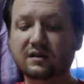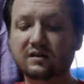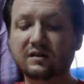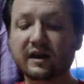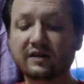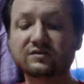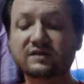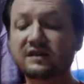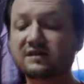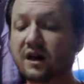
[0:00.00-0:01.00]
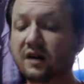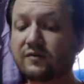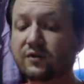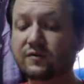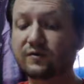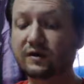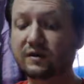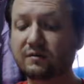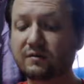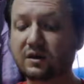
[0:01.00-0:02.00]
the exercise of your
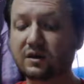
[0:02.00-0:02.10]
freedom